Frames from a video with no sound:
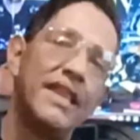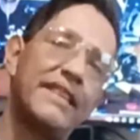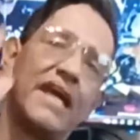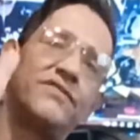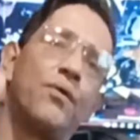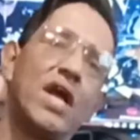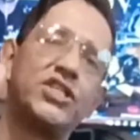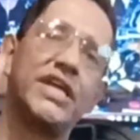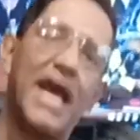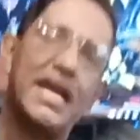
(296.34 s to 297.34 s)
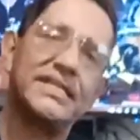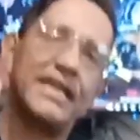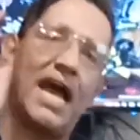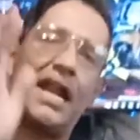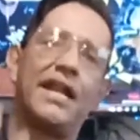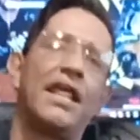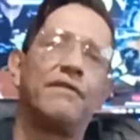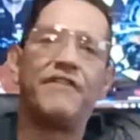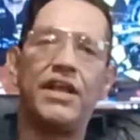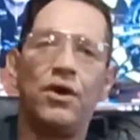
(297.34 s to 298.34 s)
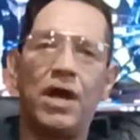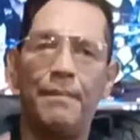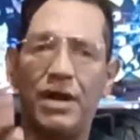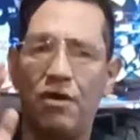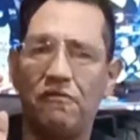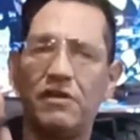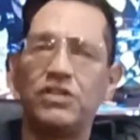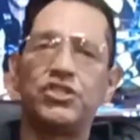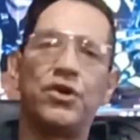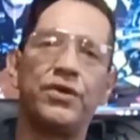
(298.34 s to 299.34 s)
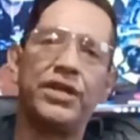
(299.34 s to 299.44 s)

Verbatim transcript: Thanks for watching, guys, and got another video coming out real soon.